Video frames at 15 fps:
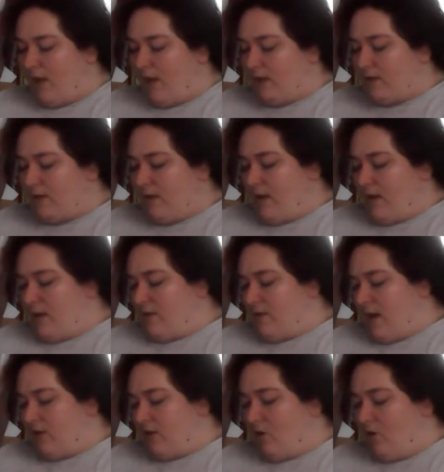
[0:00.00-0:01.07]
the fact
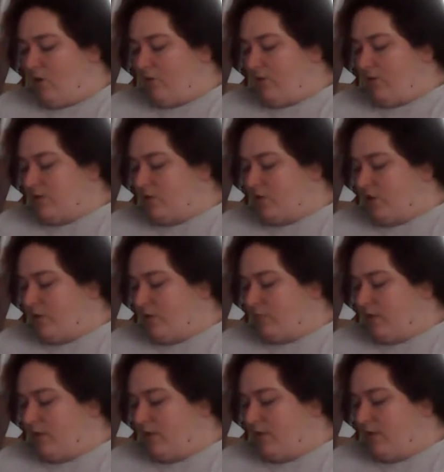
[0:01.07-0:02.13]
that all of his
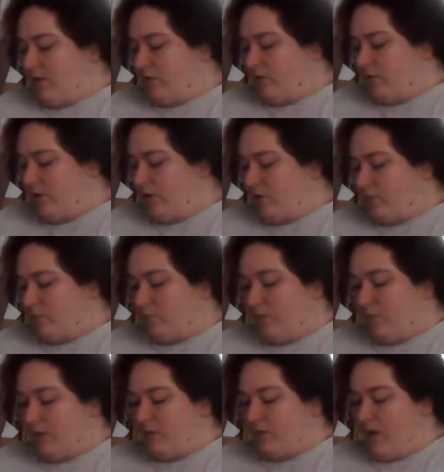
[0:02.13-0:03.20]
schemes, even his friendship,
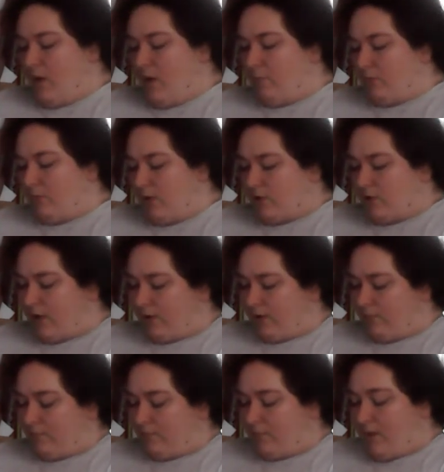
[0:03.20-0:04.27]
mean
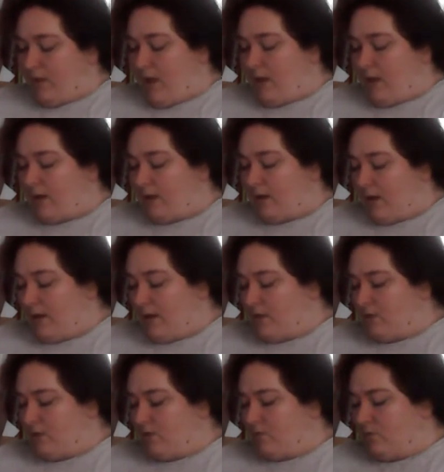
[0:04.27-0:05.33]
bloodshed, an
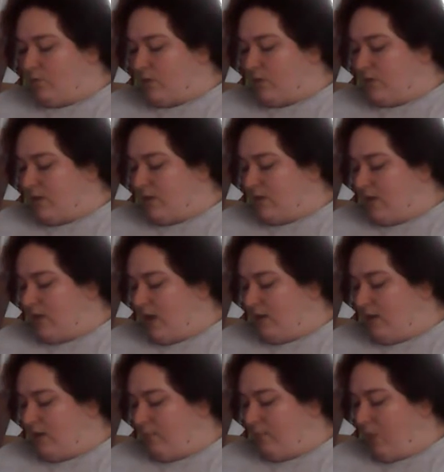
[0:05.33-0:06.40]
alliance which does
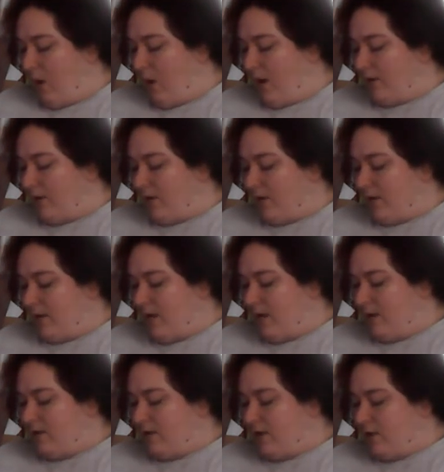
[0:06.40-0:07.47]
not imply that
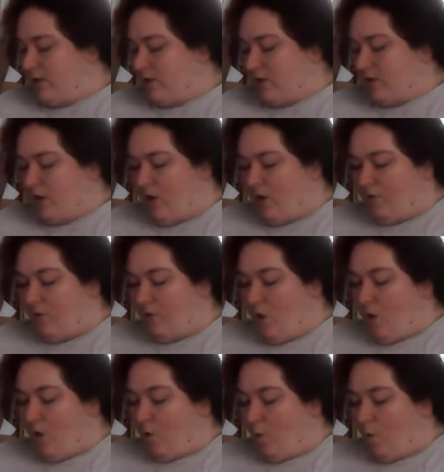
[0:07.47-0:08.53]
intention of
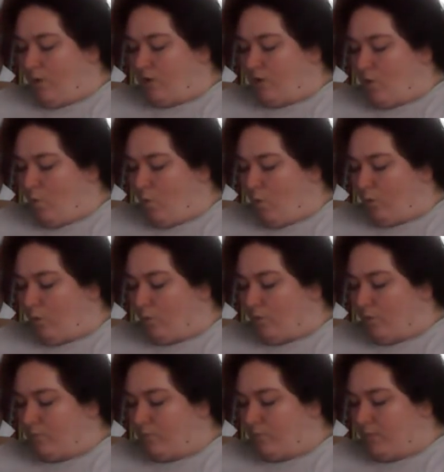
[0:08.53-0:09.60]
going to war
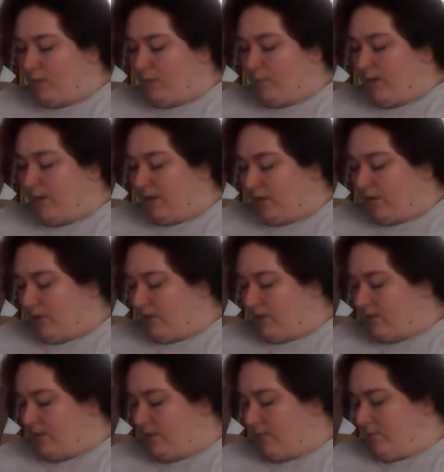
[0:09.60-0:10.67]
would be
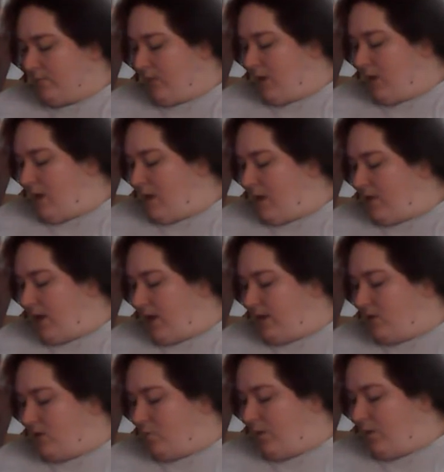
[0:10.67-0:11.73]
meaningless.
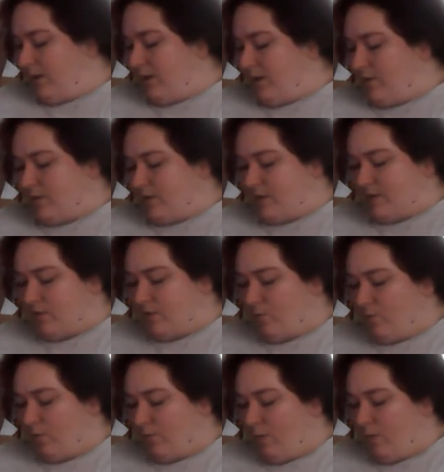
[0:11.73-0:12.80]
That is what gives
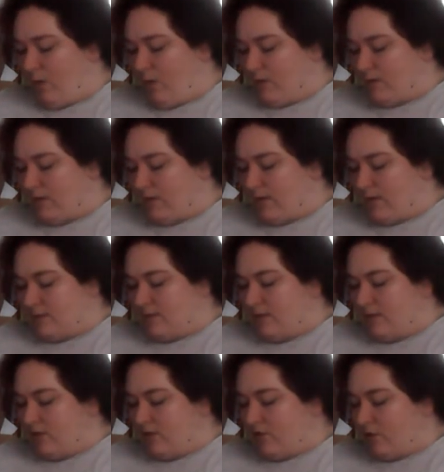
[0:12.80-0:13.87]
this foreign policy its
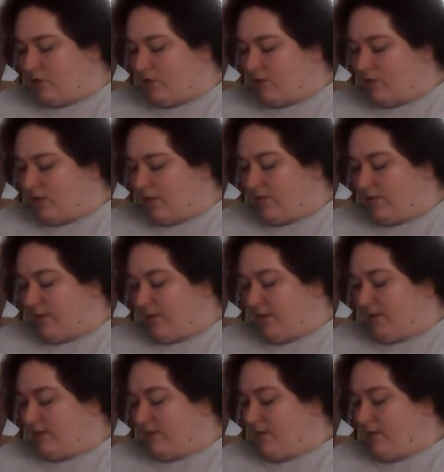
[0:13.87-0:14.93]
sinister
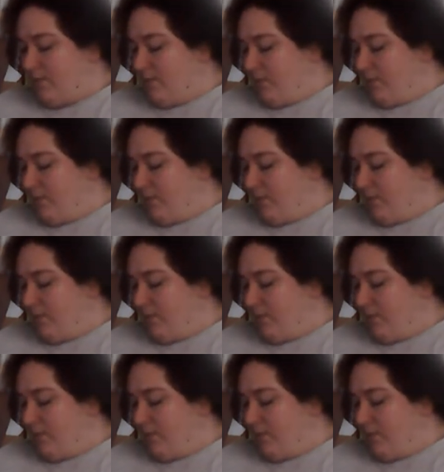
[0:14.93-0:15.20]
significance.